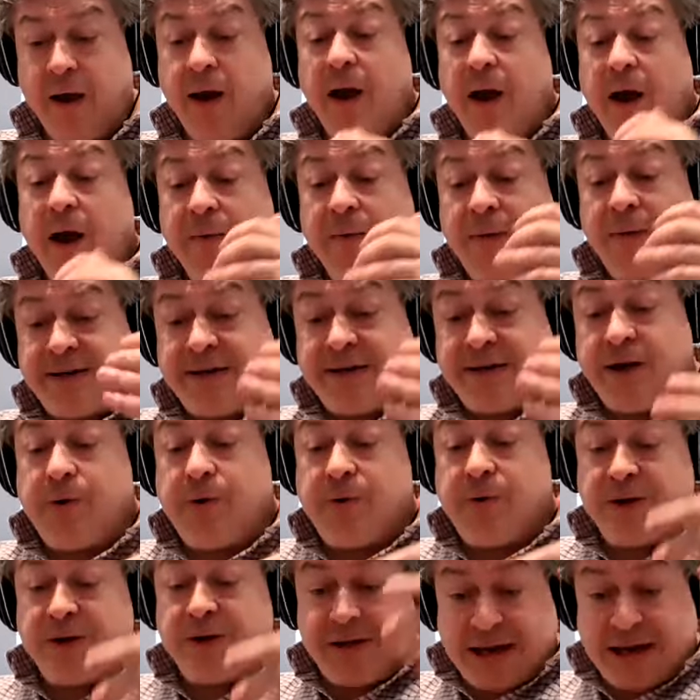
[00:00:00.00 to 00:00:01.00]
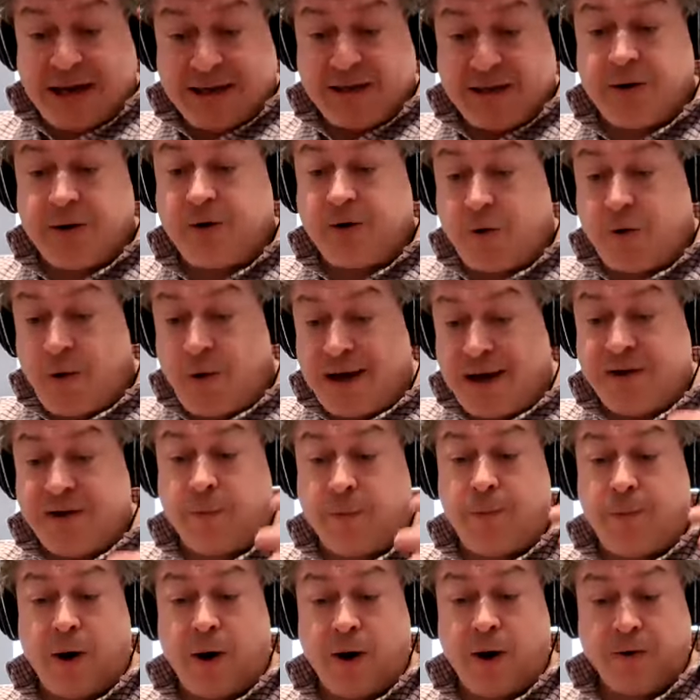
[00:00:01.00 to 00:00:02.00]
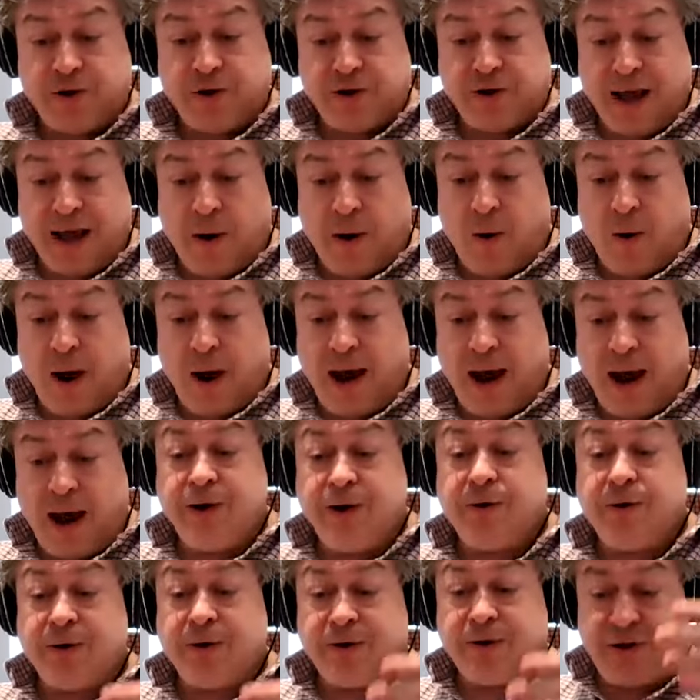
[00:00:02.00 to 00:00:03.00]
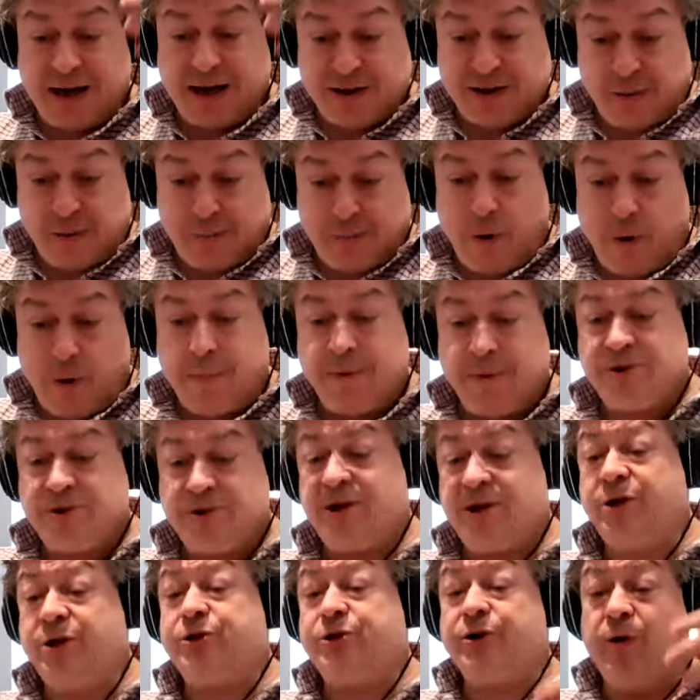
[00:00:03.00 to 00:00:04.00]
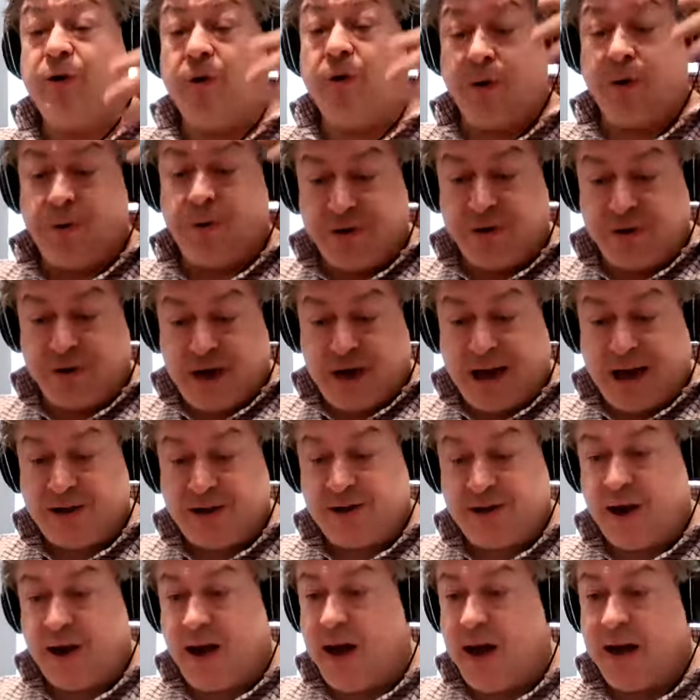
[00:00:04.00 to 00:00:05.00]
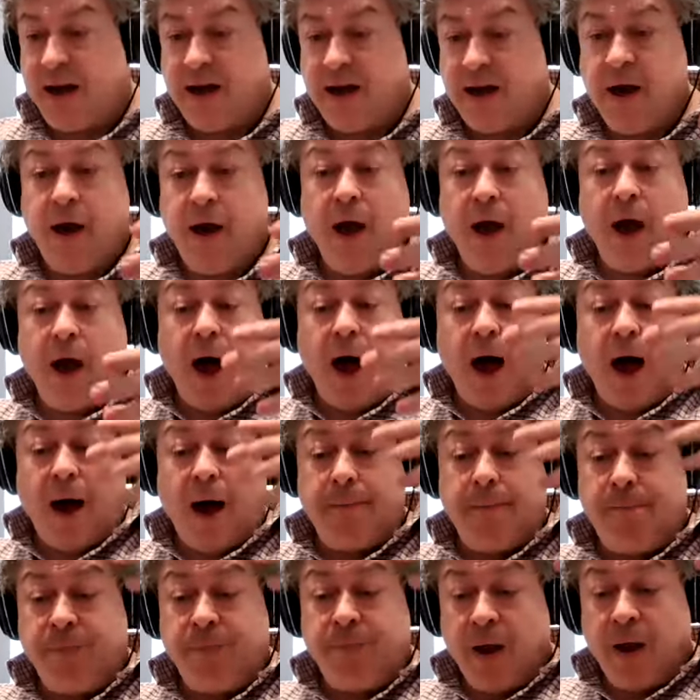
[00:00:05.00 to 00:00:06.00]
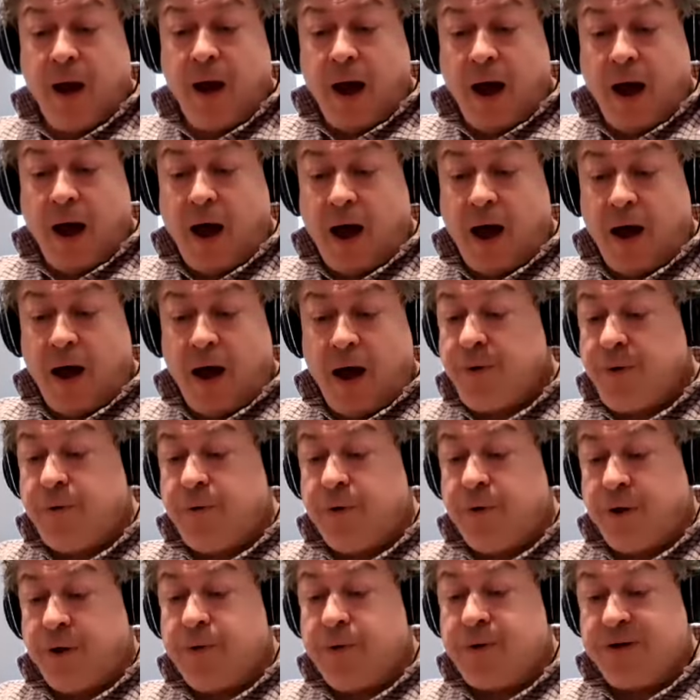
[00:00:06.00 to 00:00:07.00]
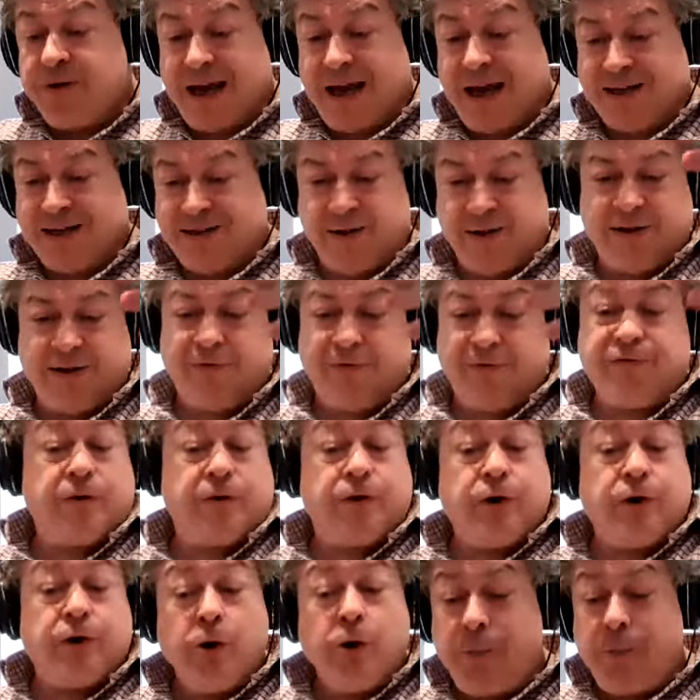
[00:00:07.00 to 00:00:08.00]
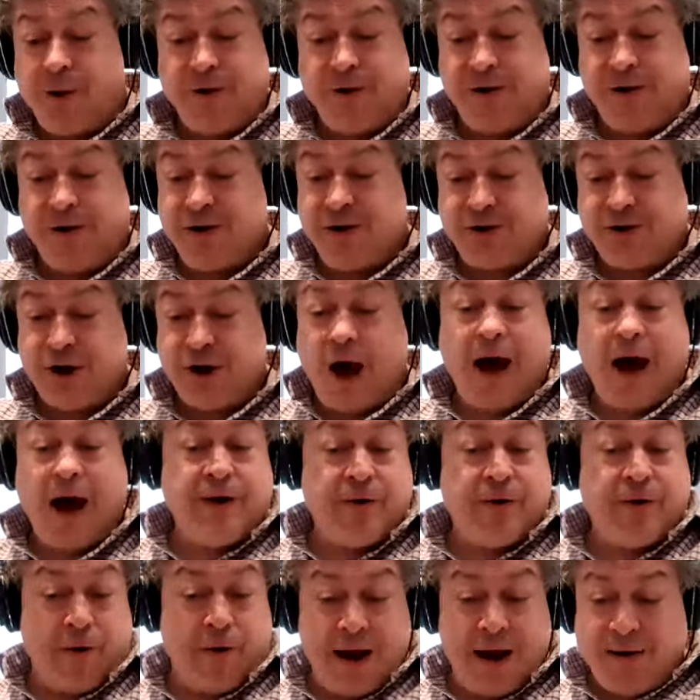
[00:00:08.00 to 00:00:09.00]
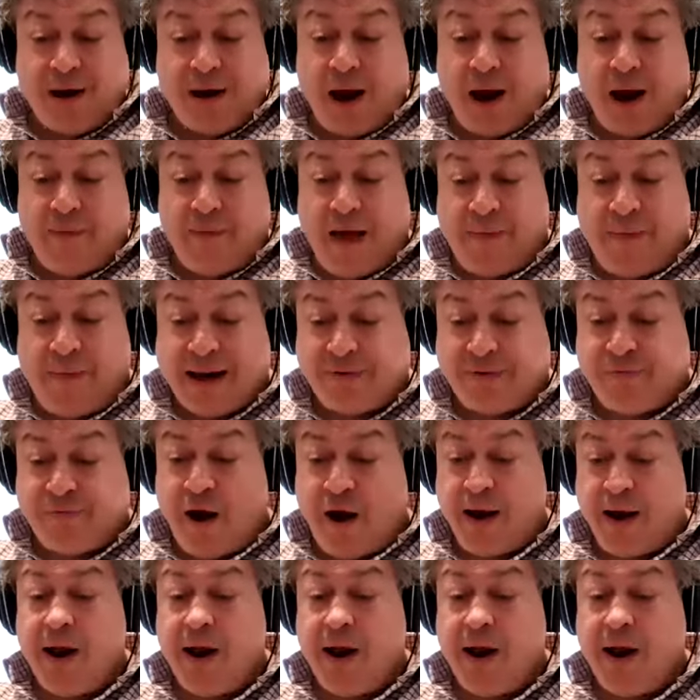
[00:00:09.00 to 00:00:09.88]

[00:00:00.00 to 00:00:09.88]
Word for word: they said you can test a creative approach that way and you can test a proposition or you can test a um, uh, you know you can test a different coupon design or anything like that that's fine